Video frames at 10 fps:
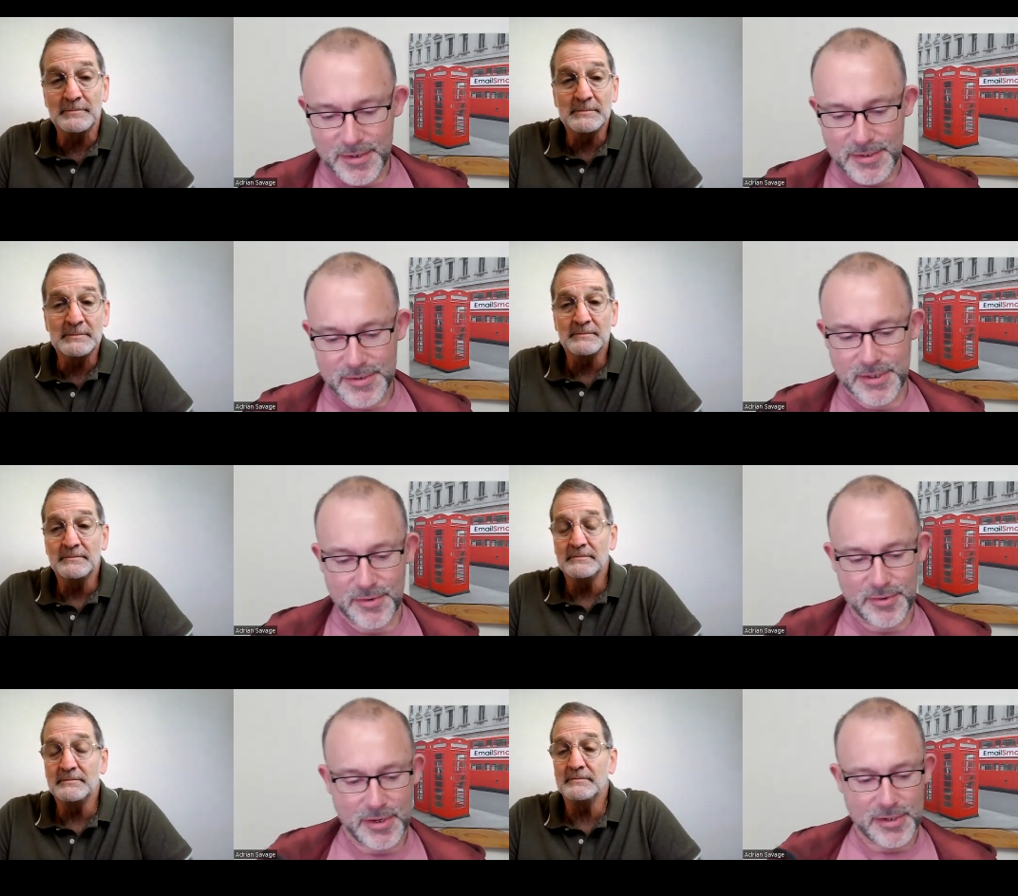Speaker 1: So
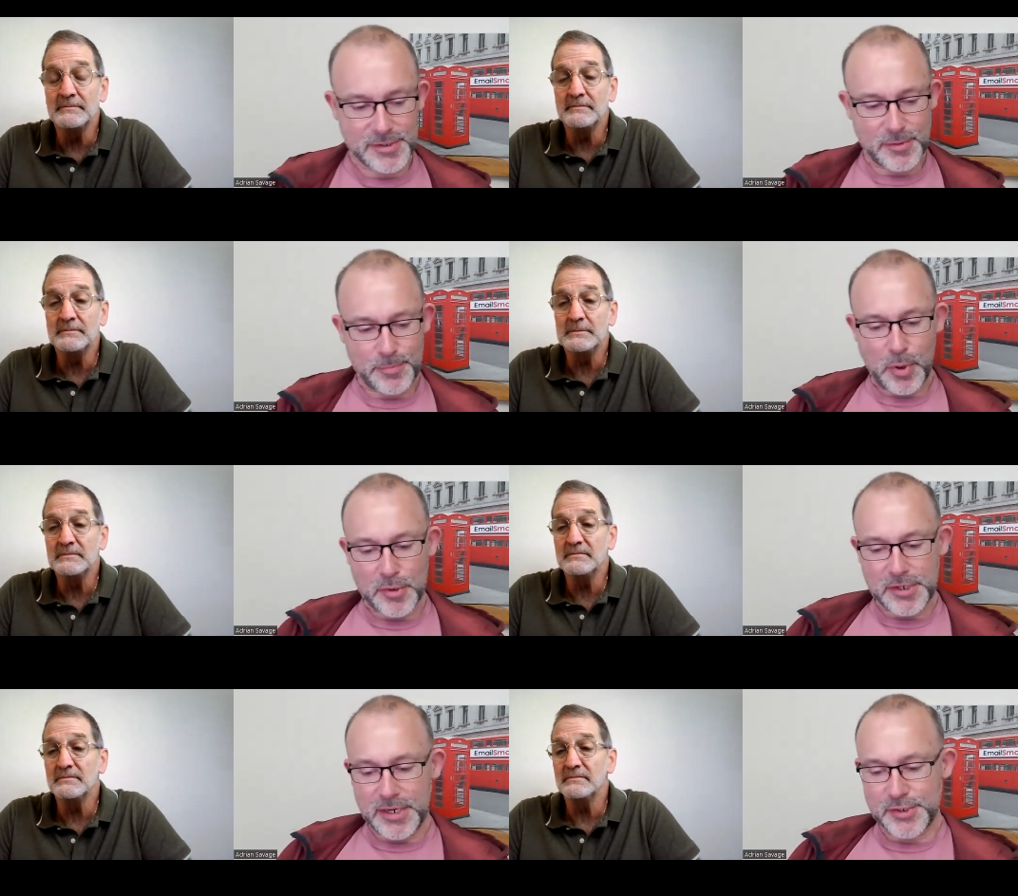yeah, so the
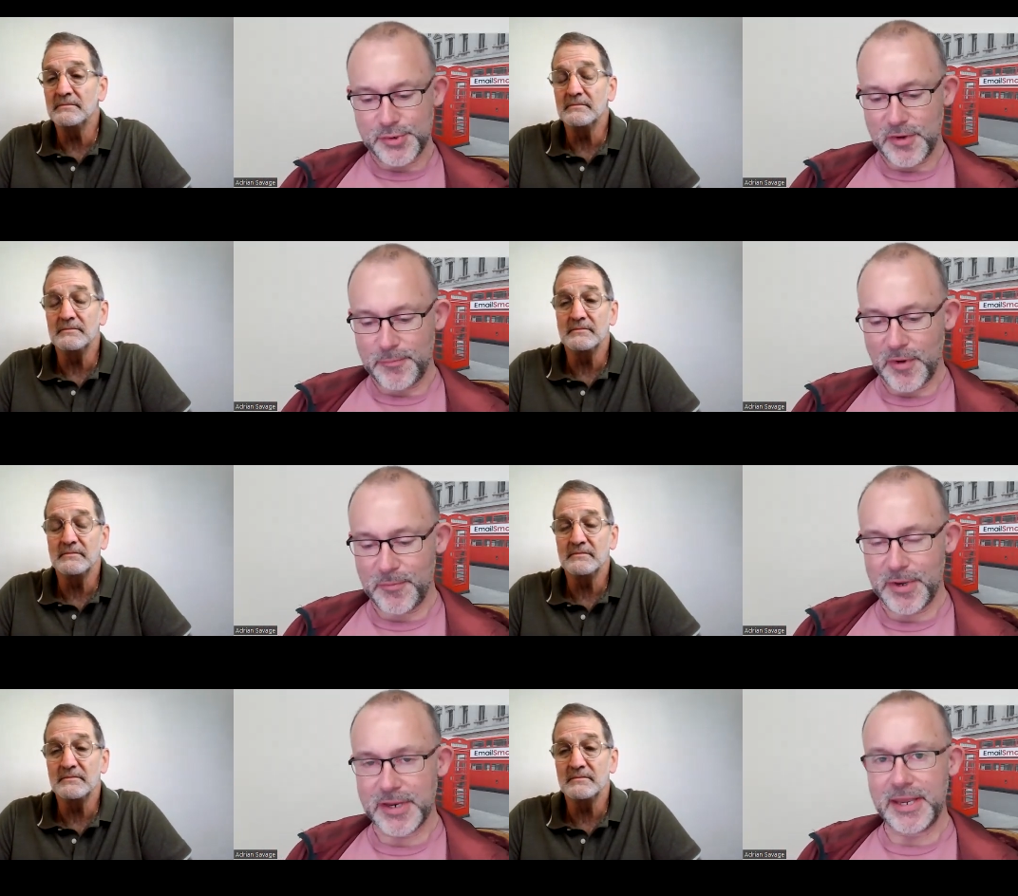potted history. I've, I've,
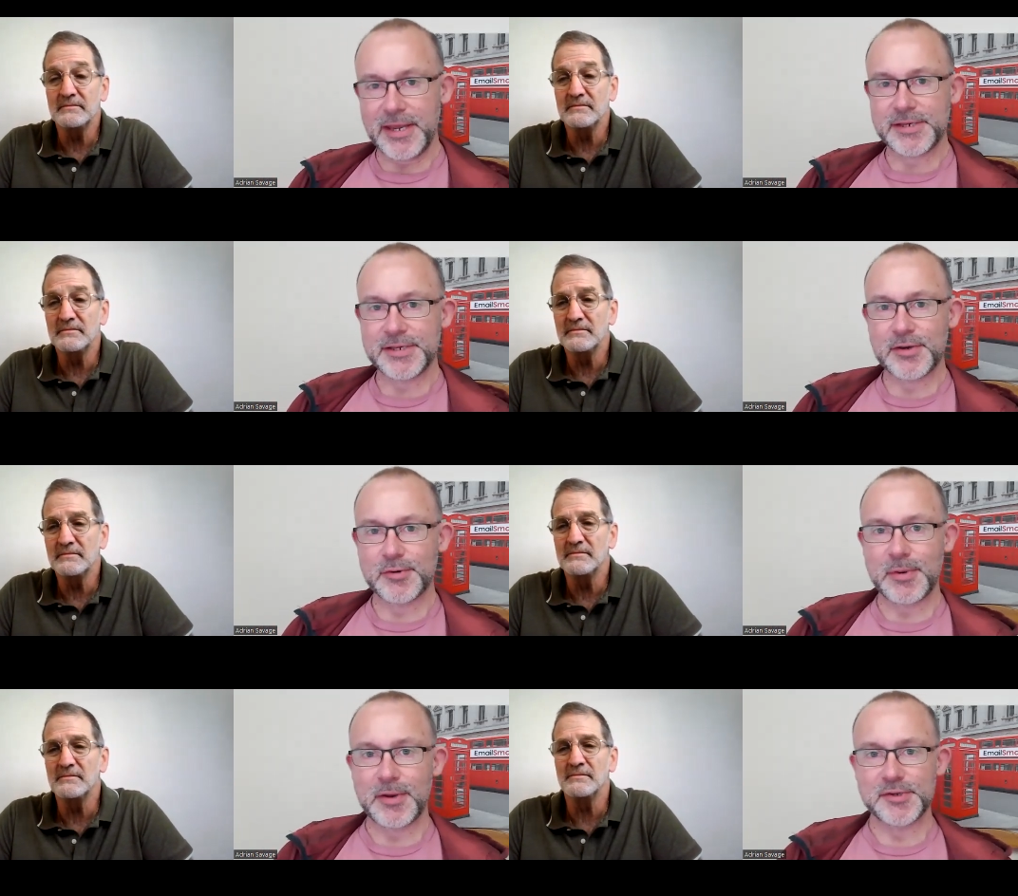been a geek since I
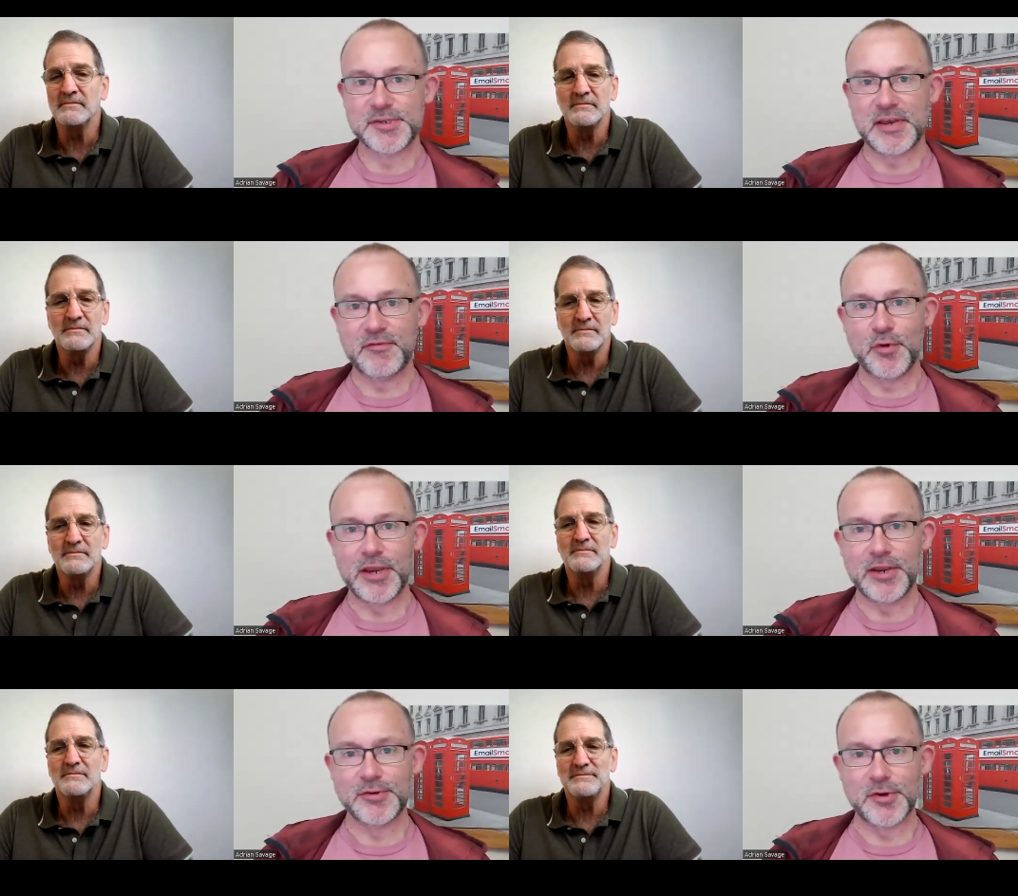was about seven or eight
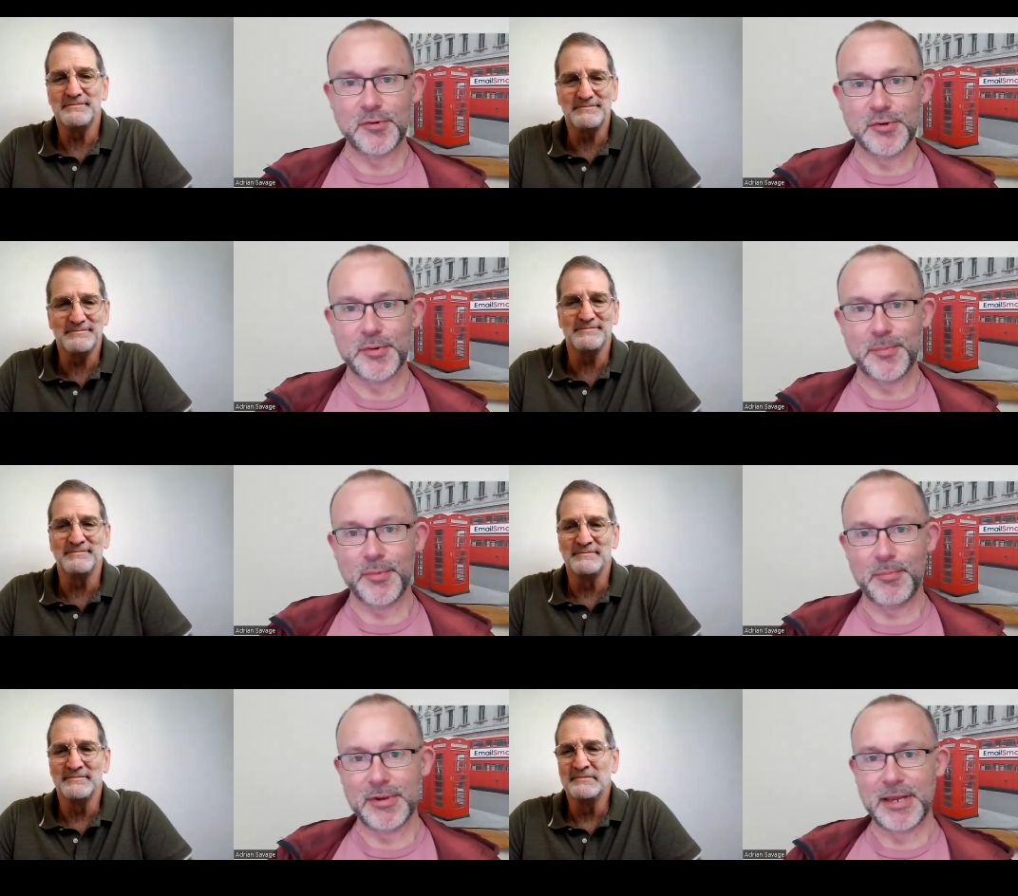years old when,
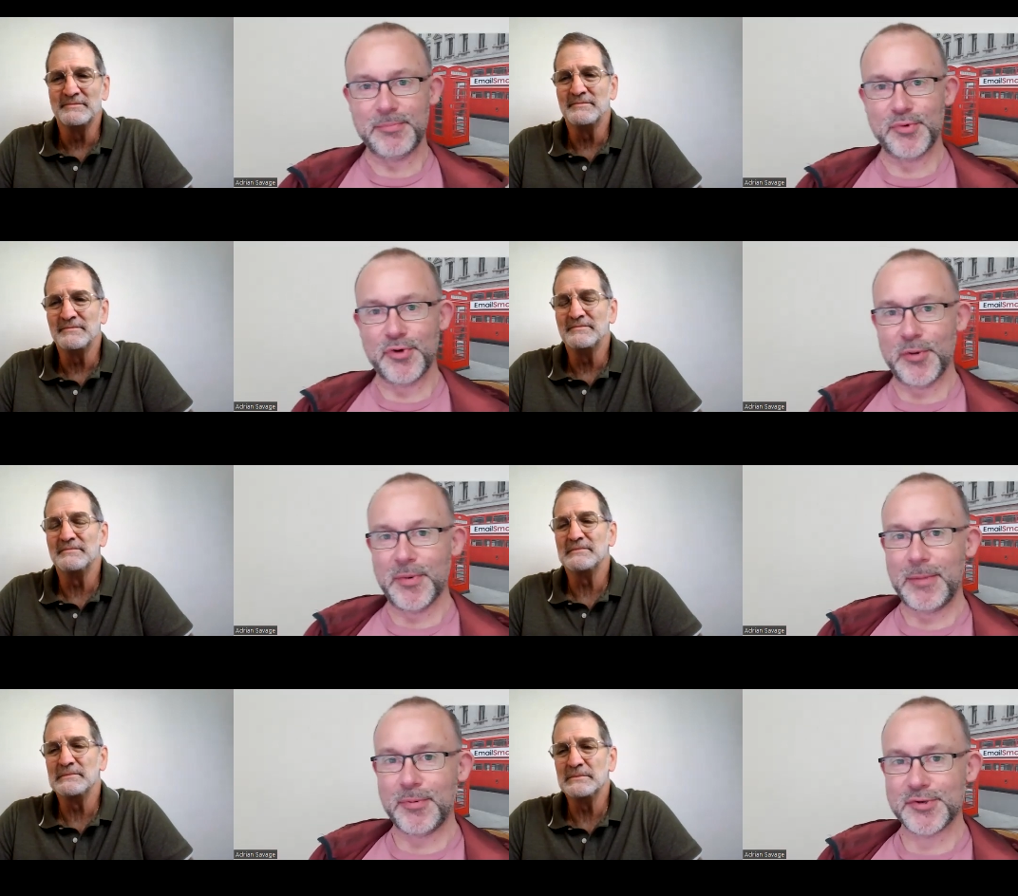when my dad brought home
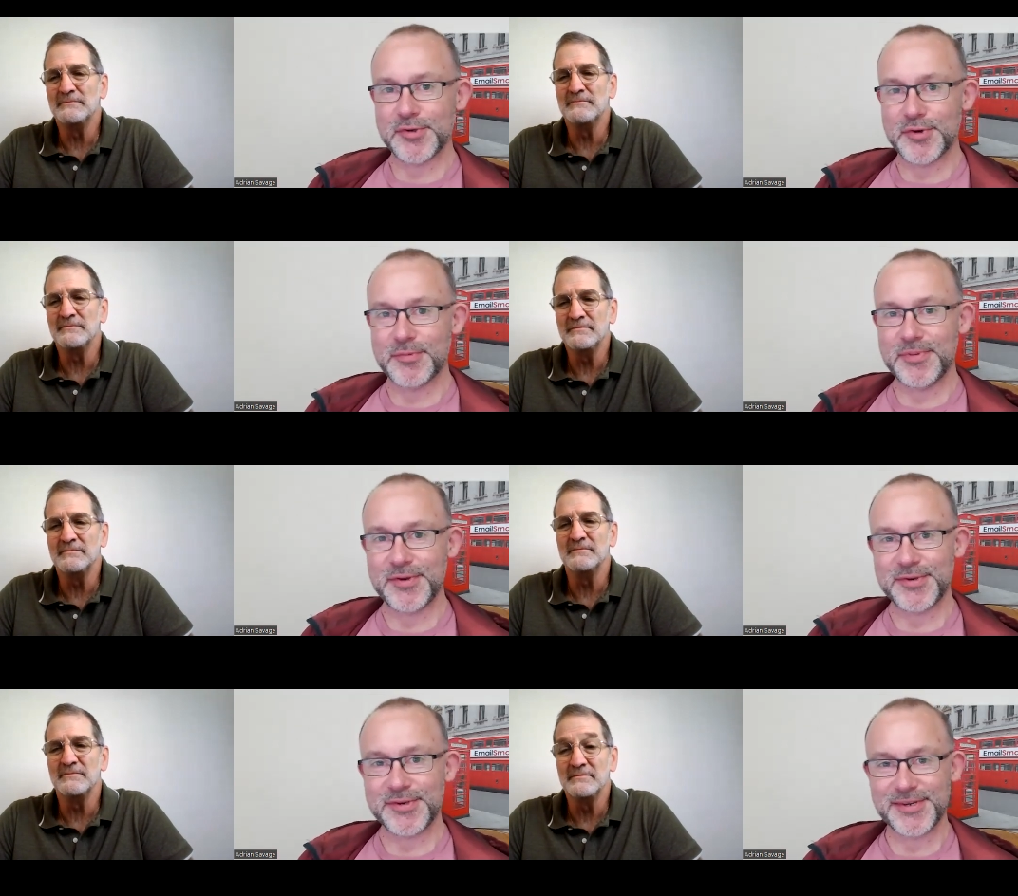an Apple II computer.